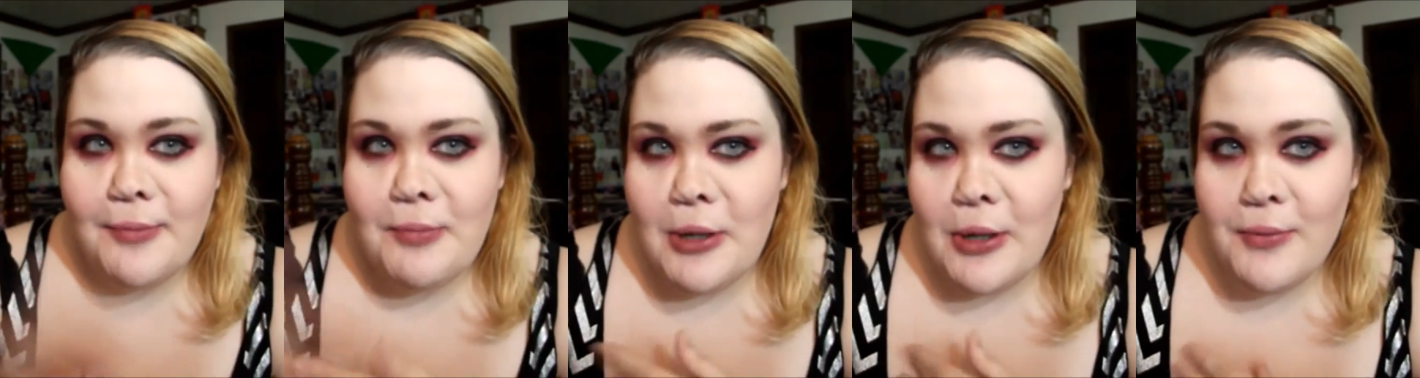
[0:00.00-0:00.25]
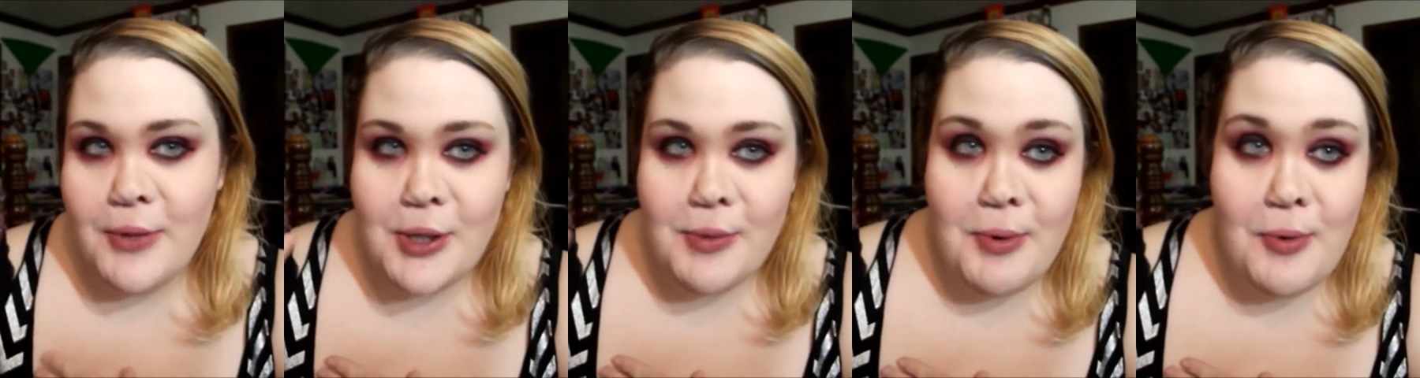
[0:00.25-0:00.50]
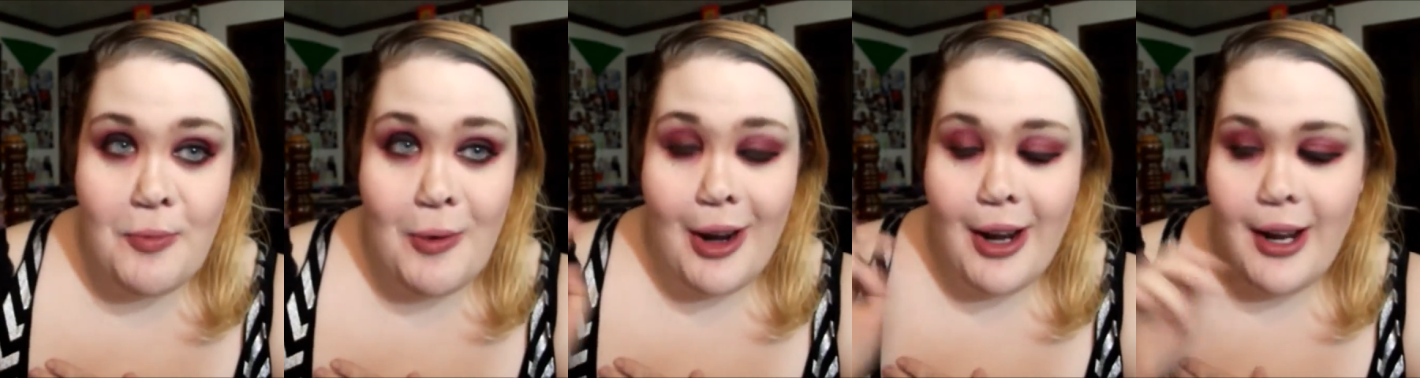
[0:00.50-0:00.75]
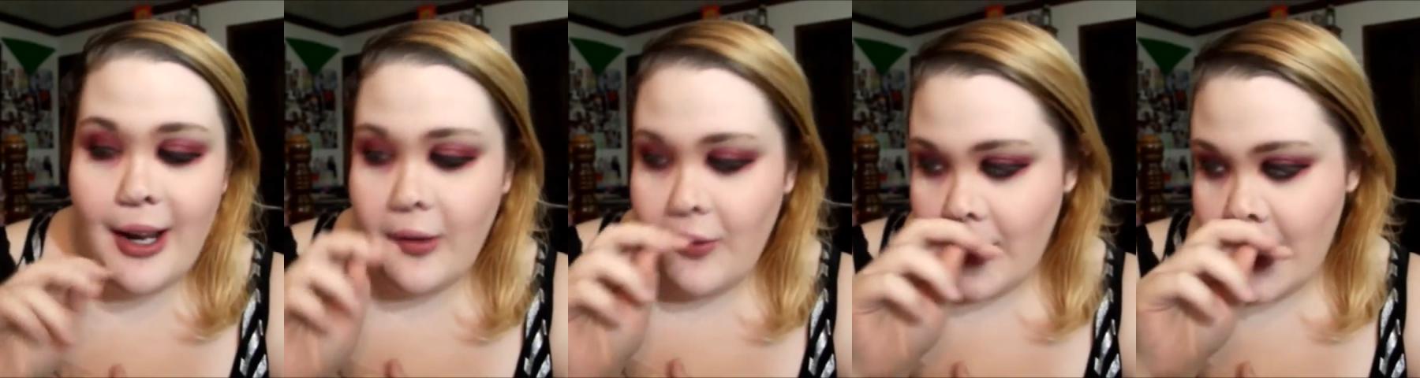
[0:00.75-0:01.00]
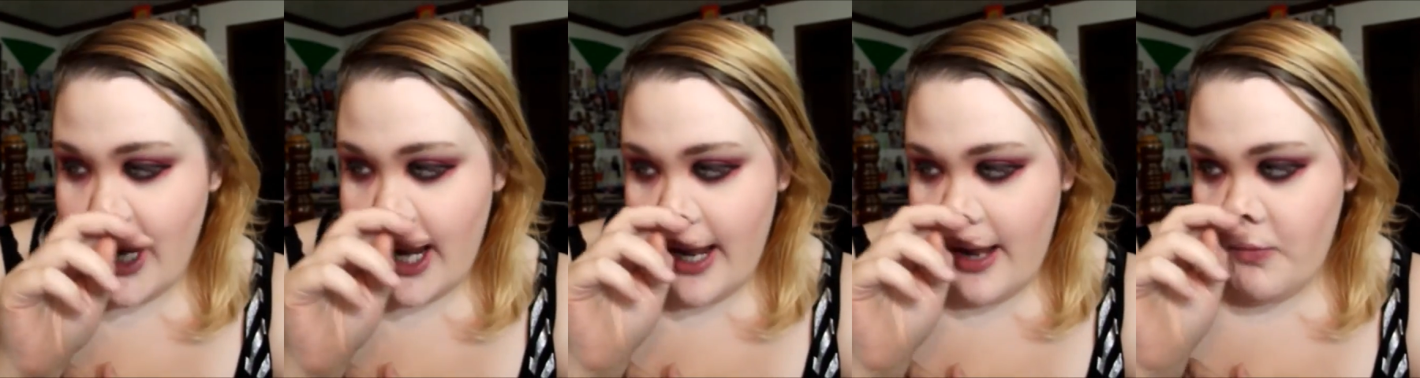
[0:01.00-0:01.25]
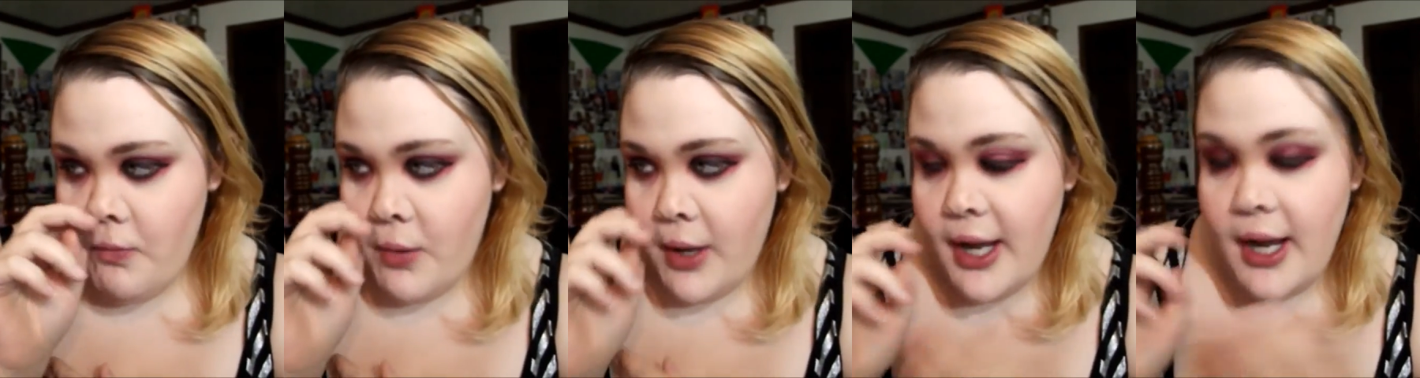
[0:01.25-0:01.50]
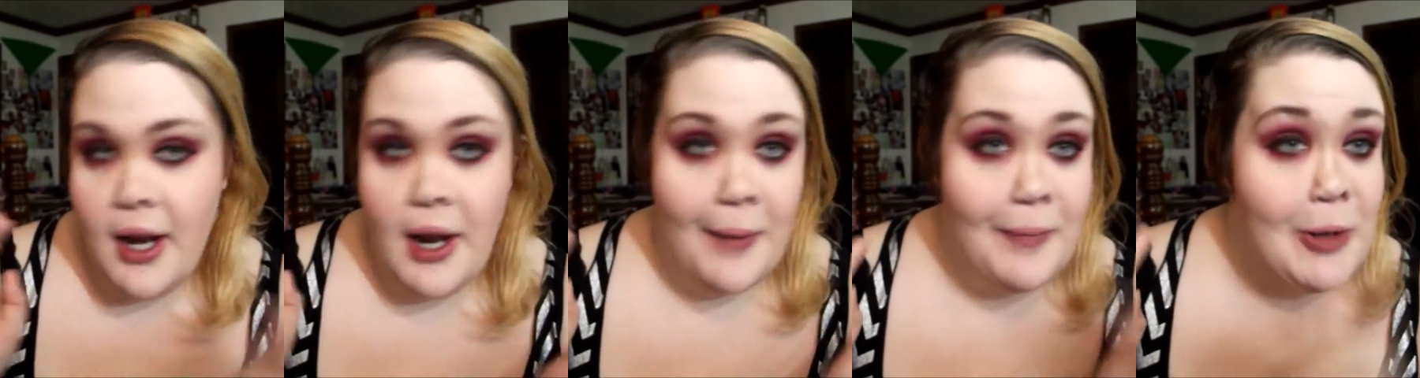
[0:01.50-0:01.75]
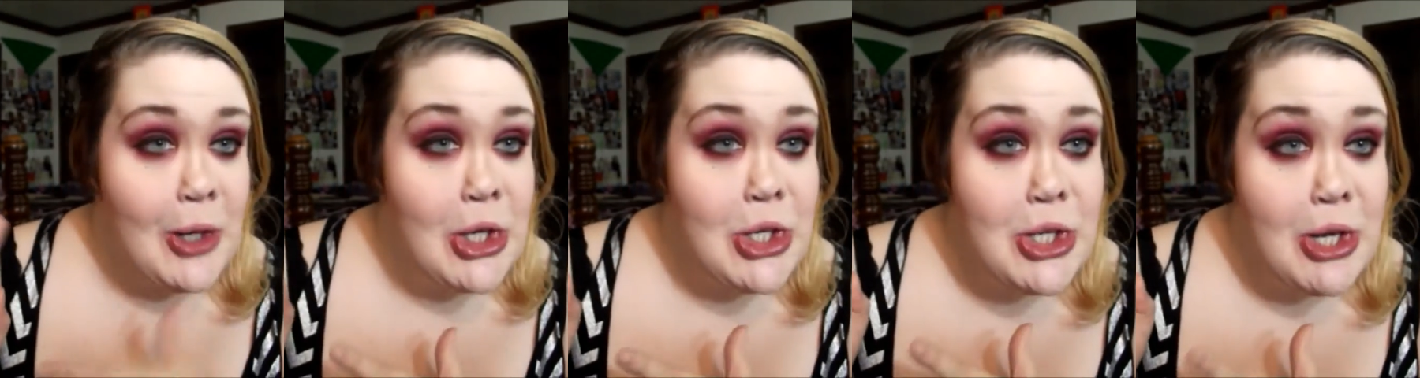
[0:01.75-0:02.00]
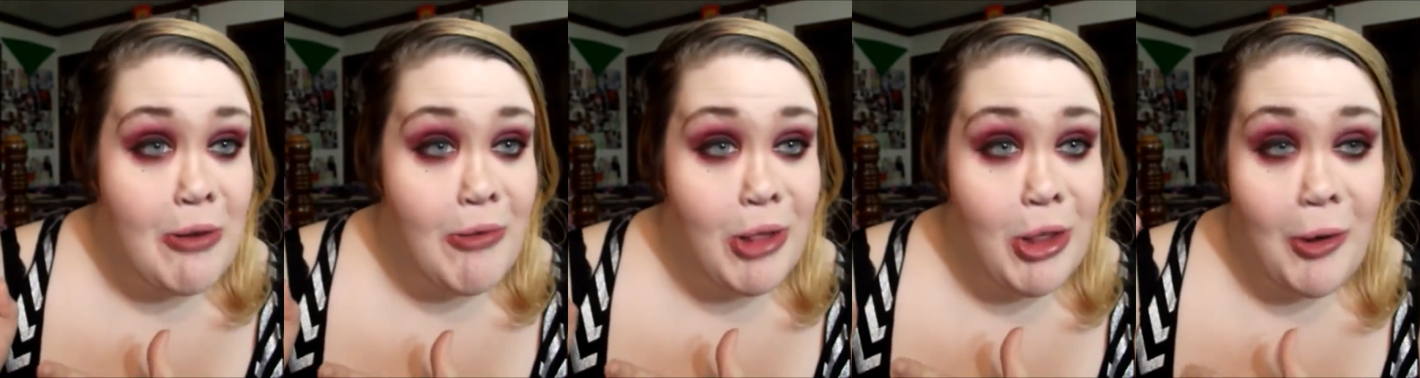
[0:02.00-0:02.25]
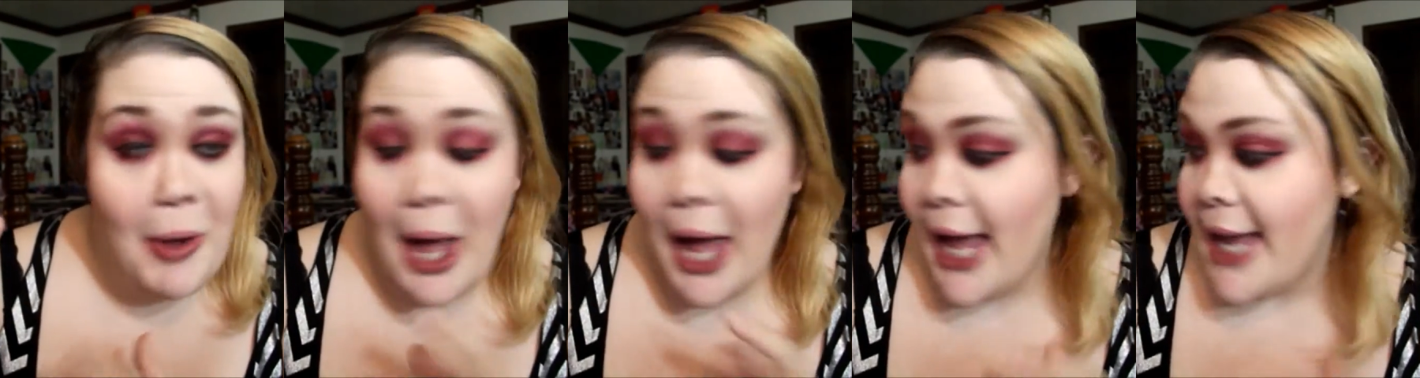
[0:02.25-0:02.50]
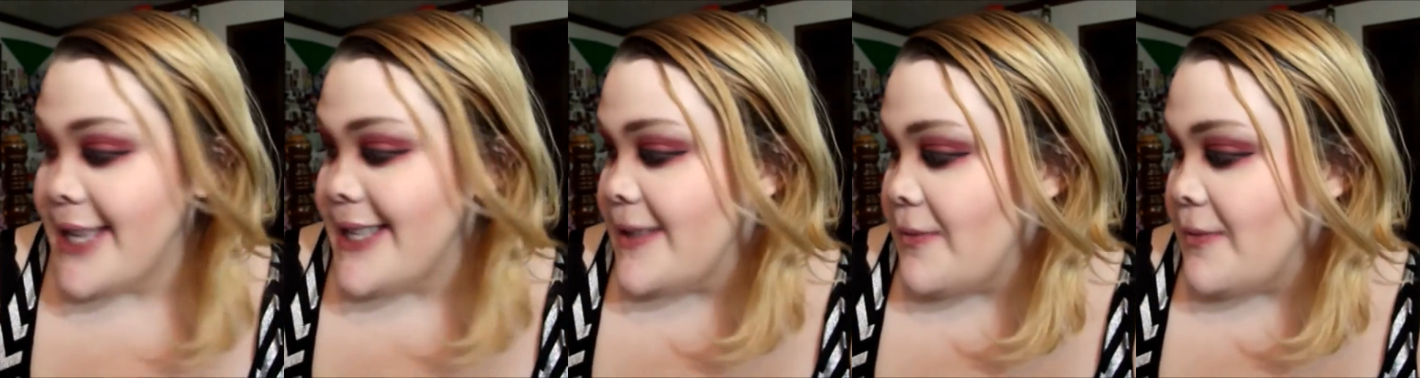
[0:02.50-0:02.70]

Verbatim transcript: pretty much been wearing every day, but I'm going to share with you guys.